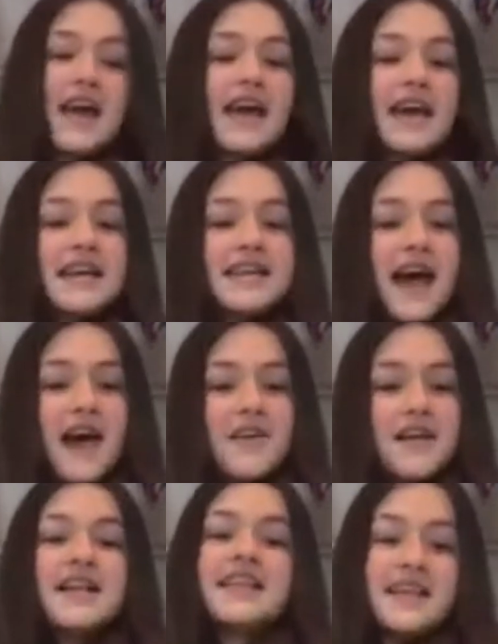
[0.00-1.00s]
Now,
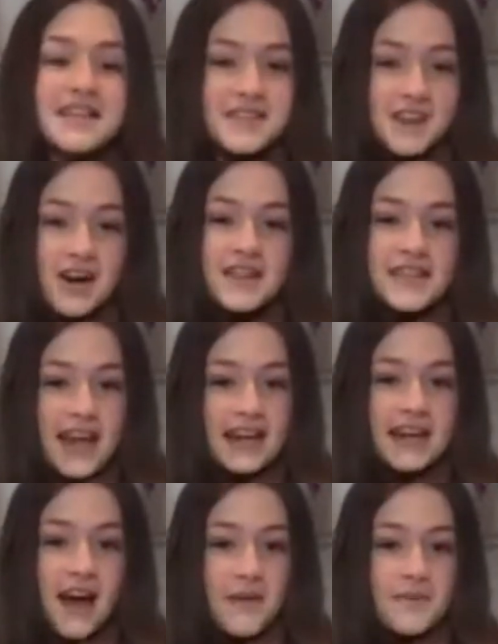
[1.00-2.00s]
let's start
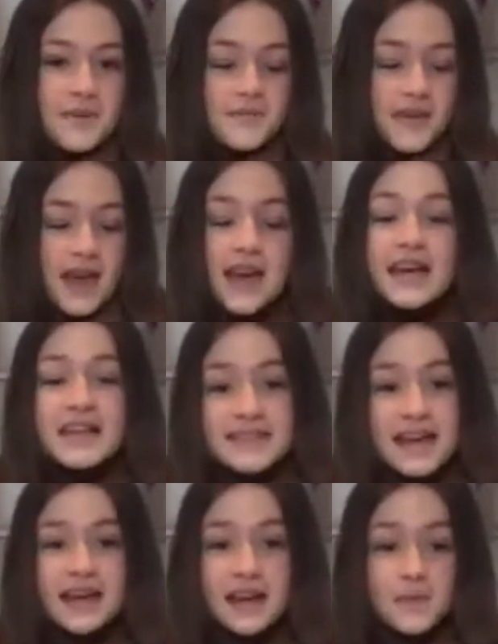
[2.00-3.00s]
setting up.
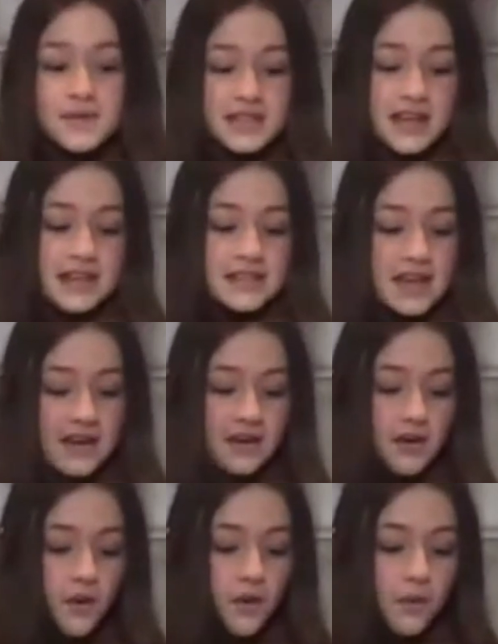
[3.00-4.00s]
Setting up is easy.
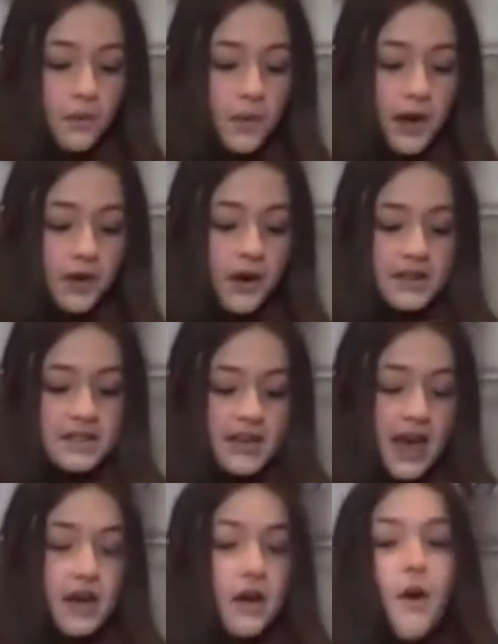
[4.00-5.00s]
We are going to
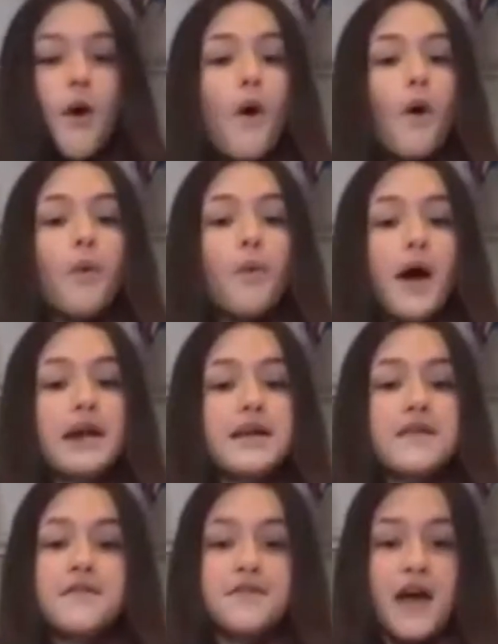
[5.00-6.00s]
take 1
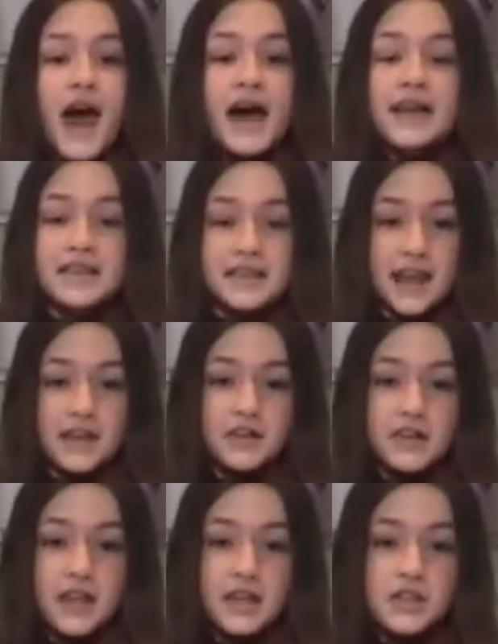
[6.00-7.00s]
flat lanyard
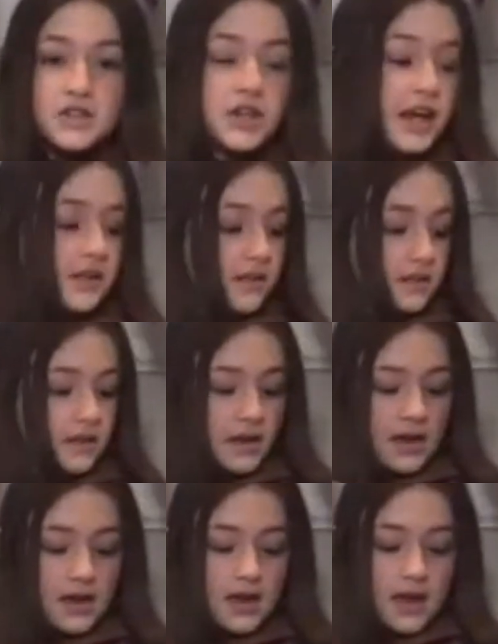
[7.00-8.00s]
lace string,
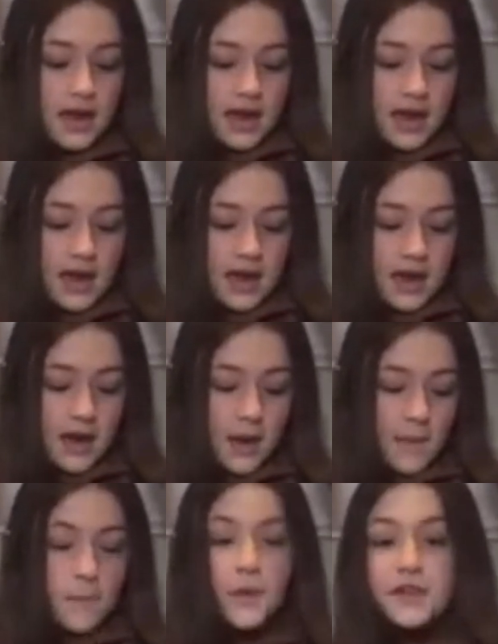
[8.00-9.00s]

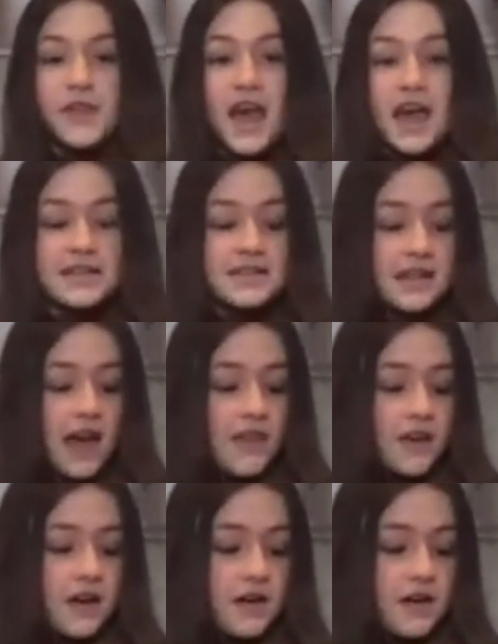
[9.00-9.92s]
put the ends together,